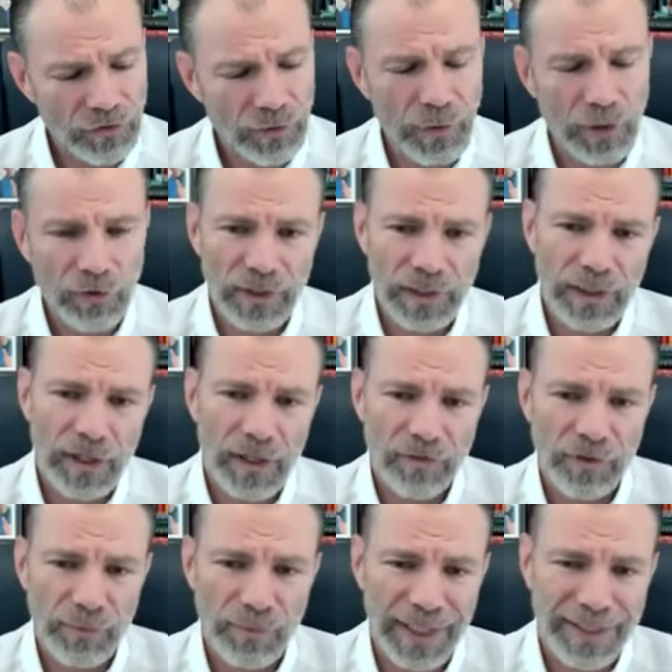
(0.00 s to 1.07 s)
mostly
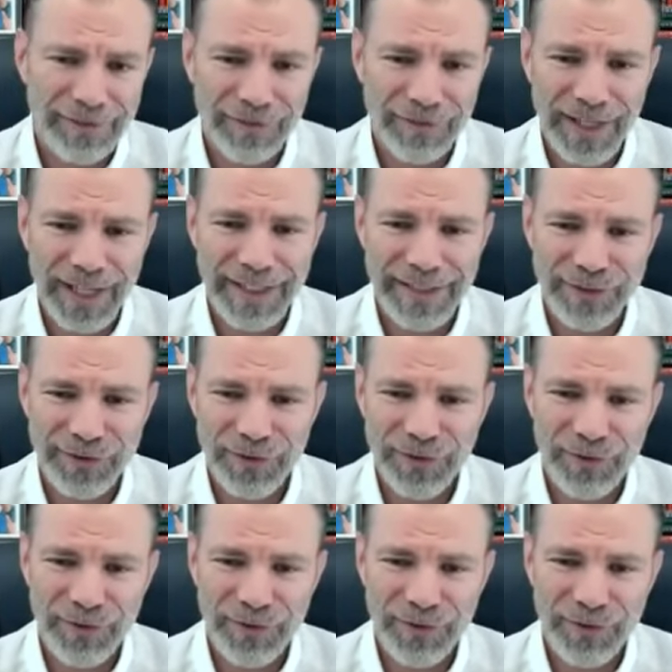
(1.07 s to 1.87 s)
life's about standards.